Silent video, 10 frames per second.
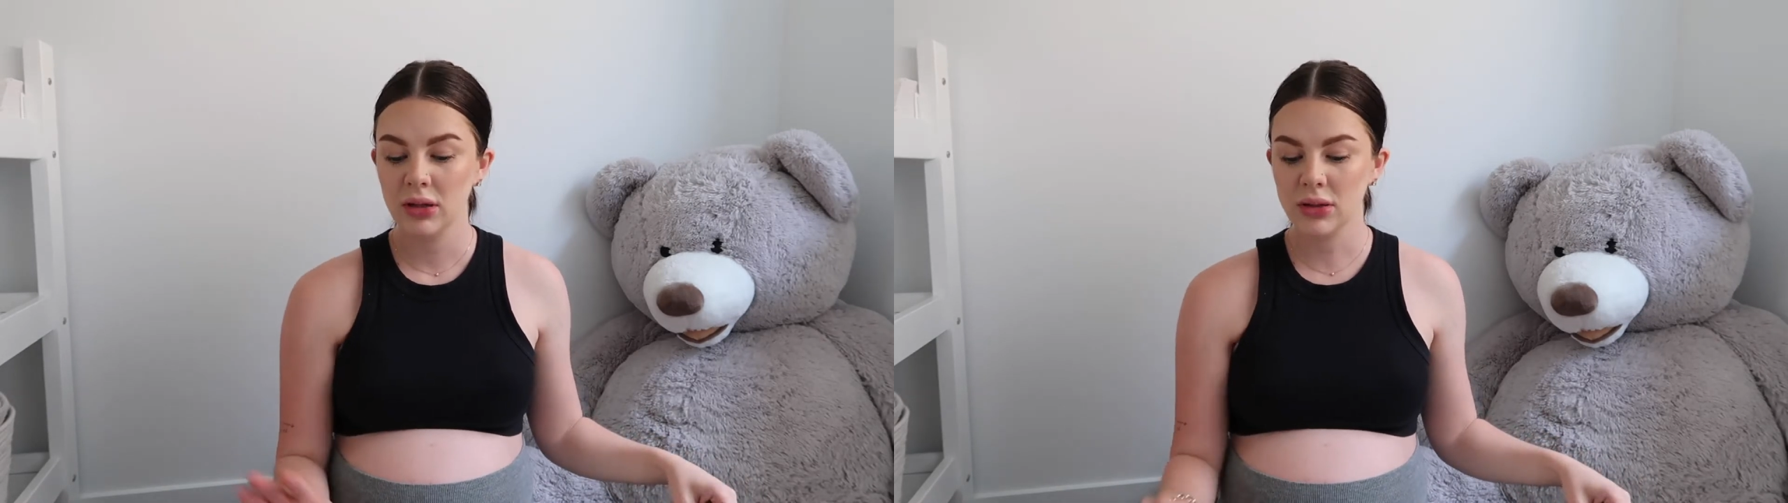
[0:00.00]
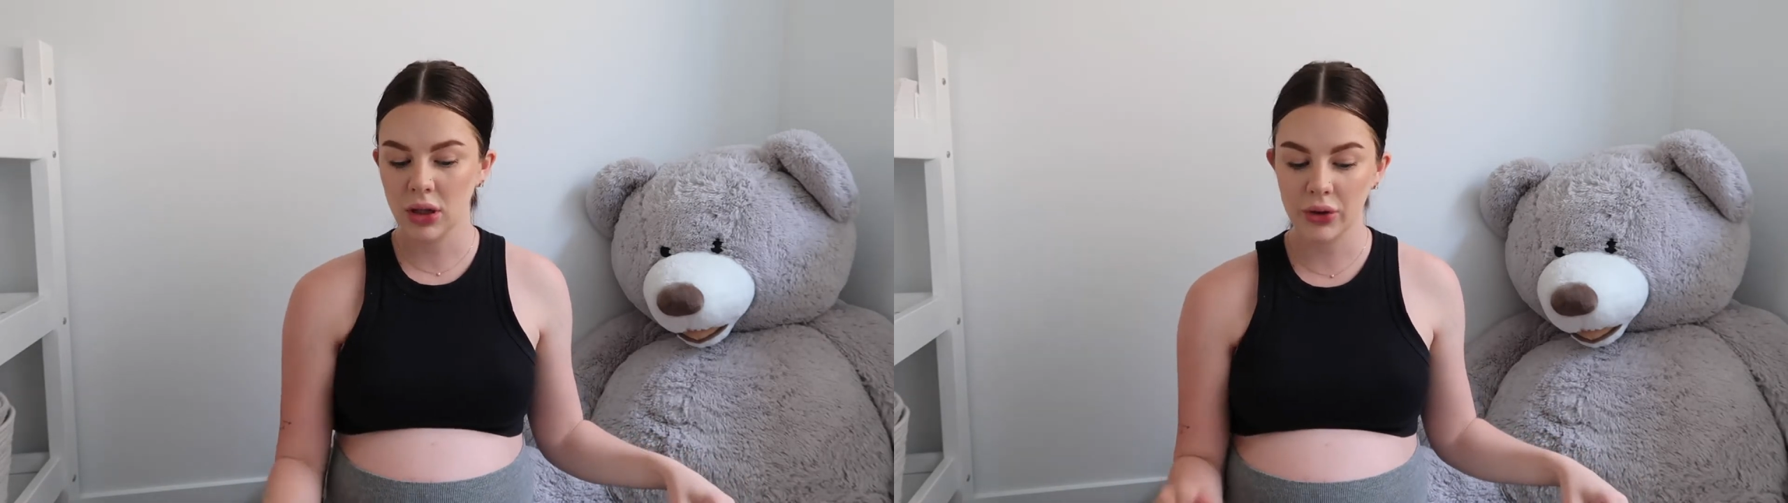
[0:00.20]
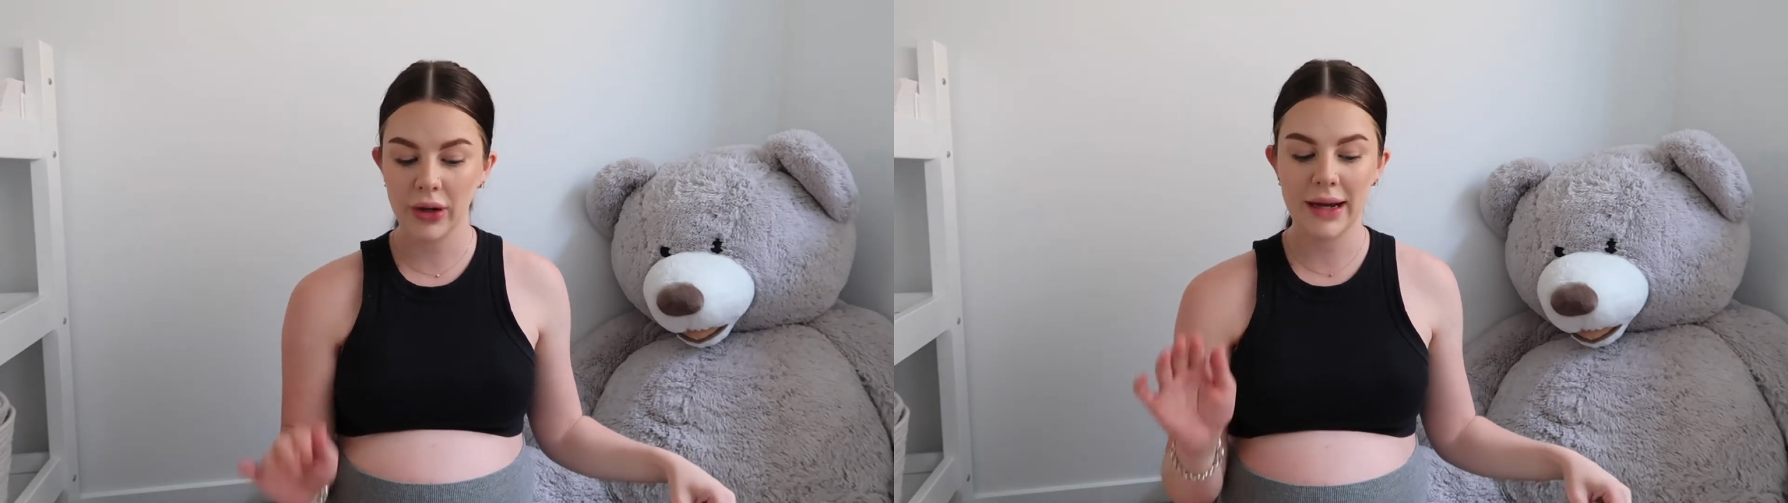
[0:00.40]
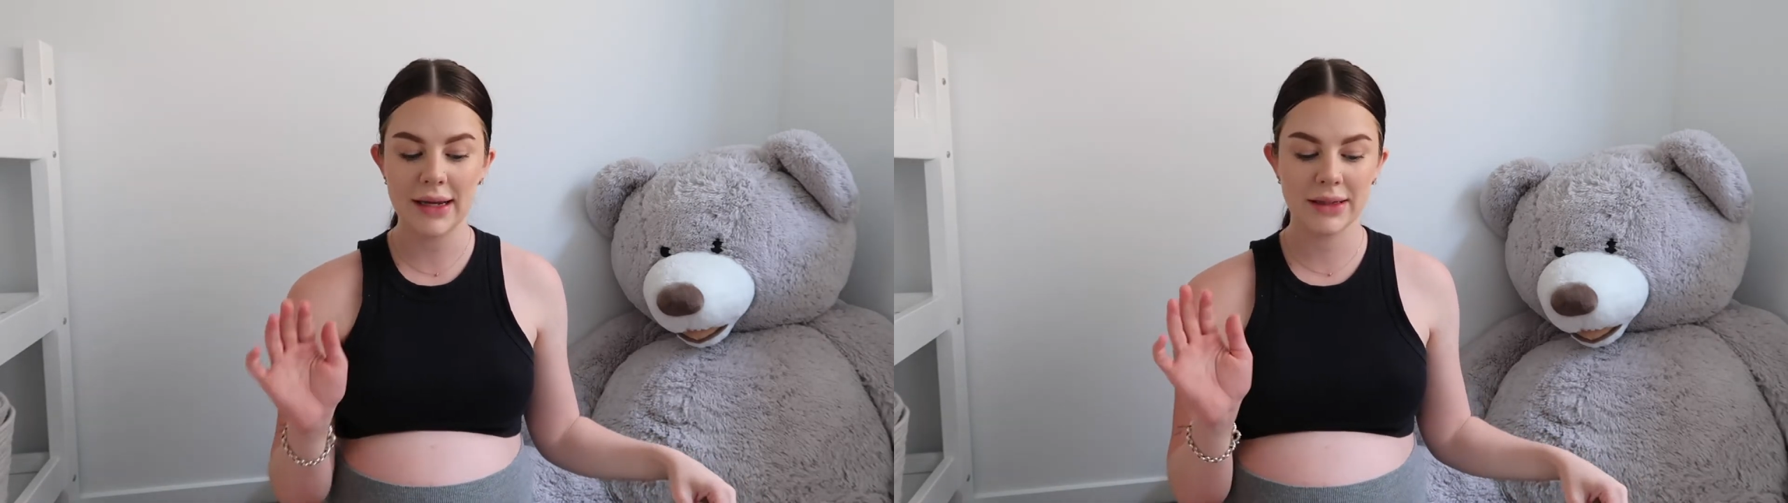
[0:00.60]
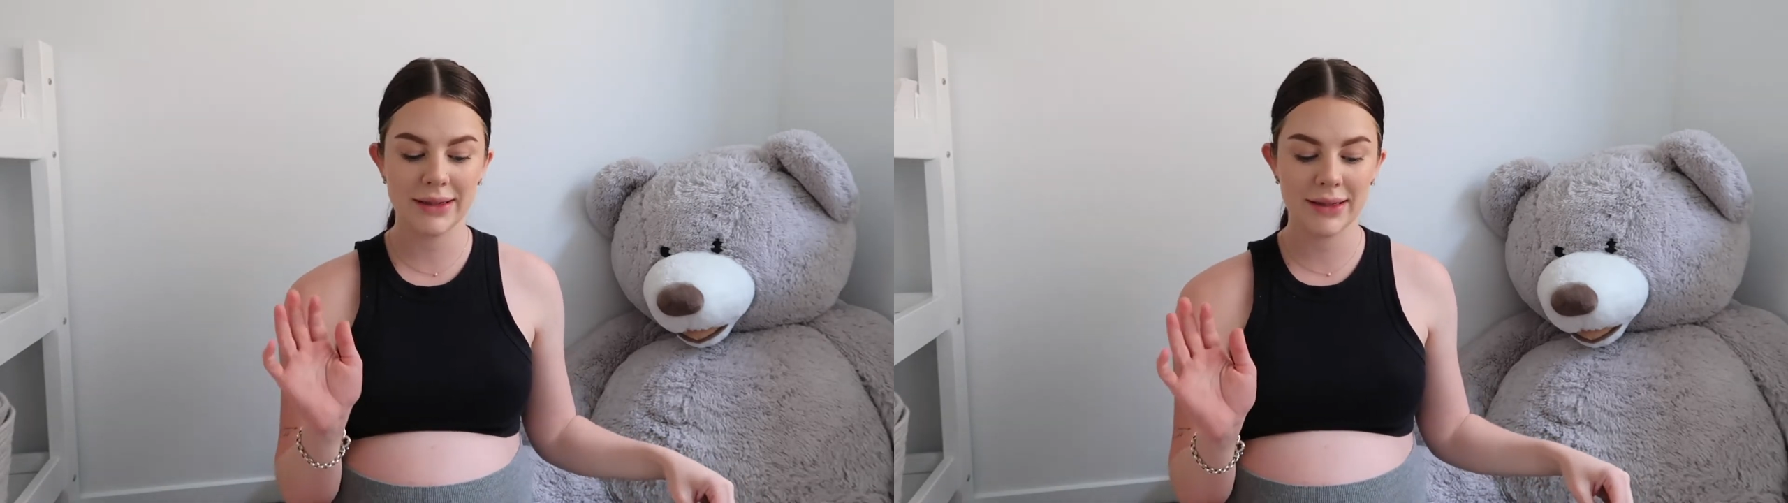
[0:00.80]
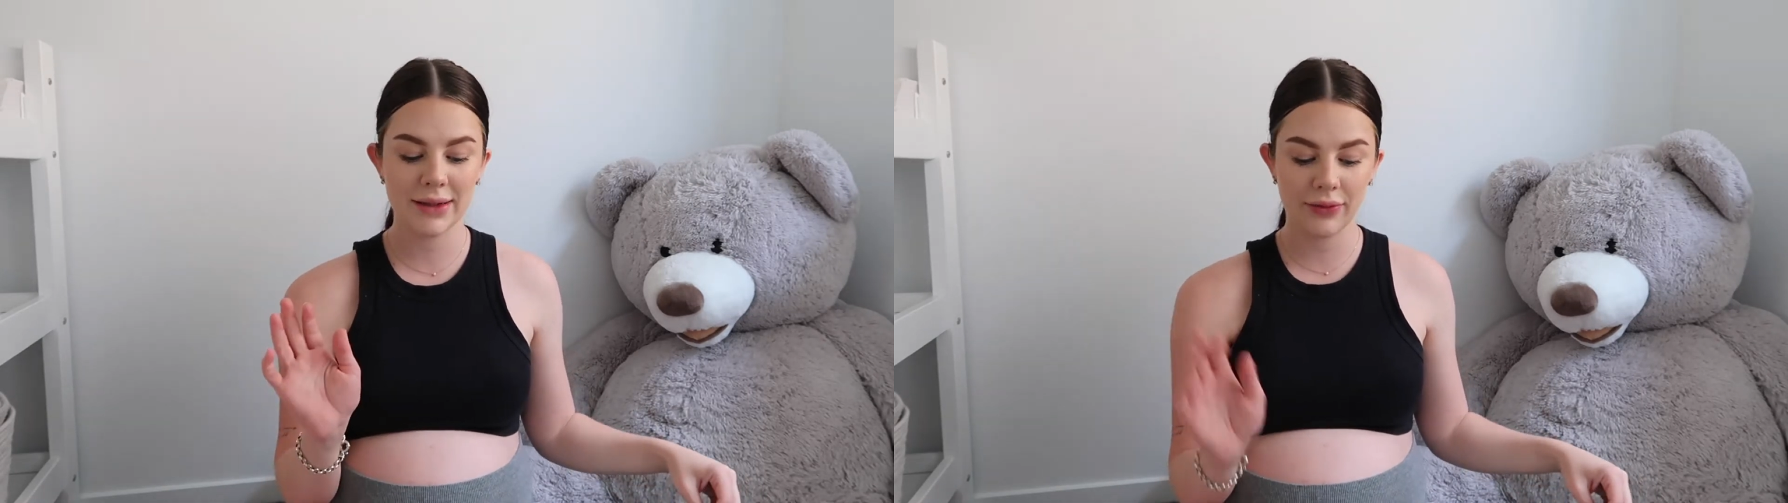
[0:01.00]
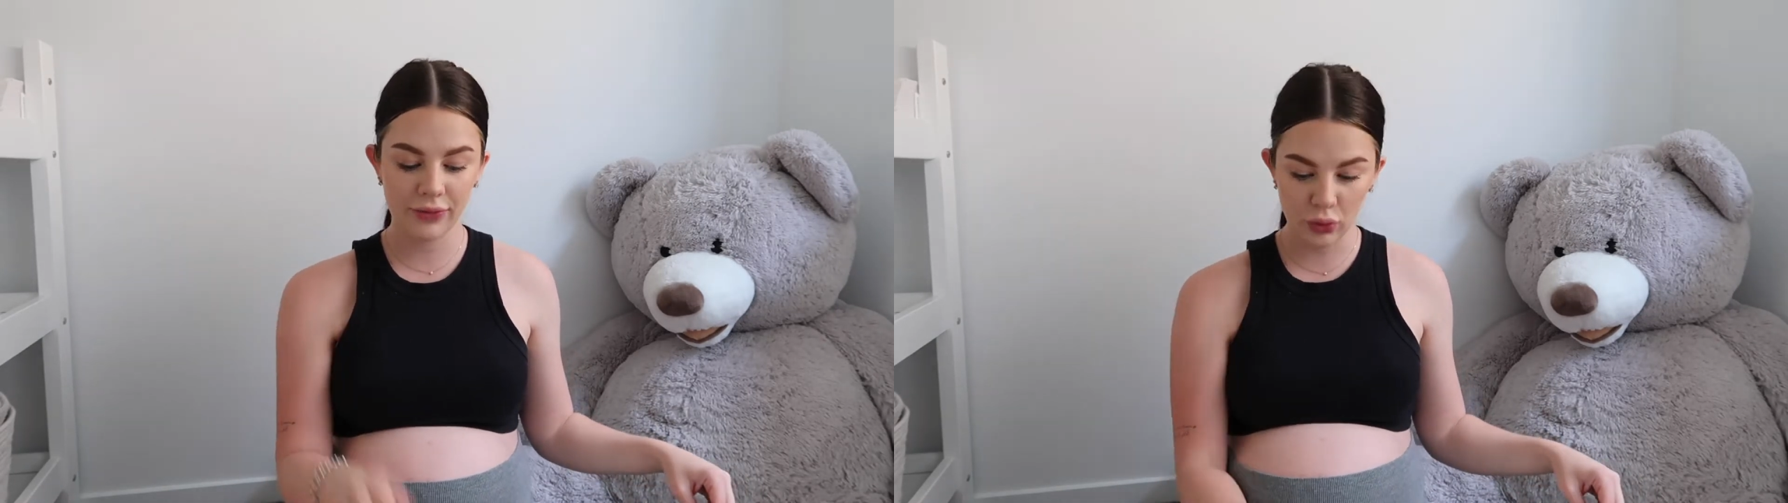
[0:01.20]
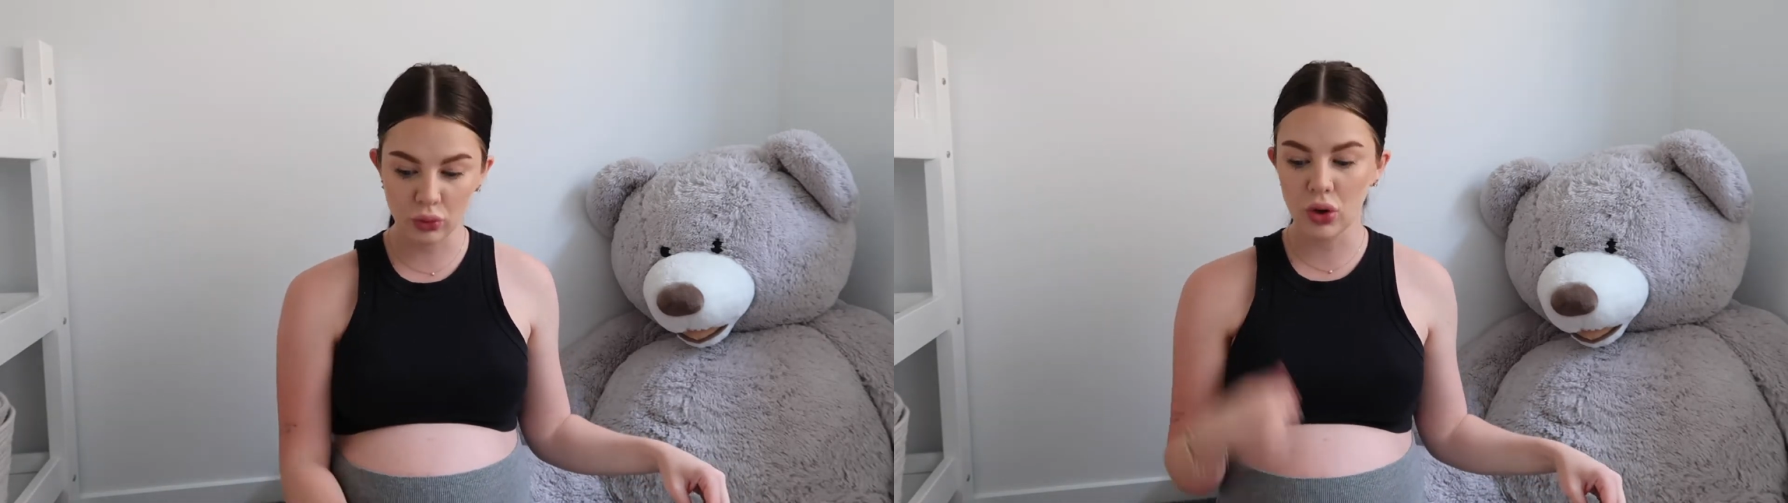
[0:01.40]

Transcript: dungarees, full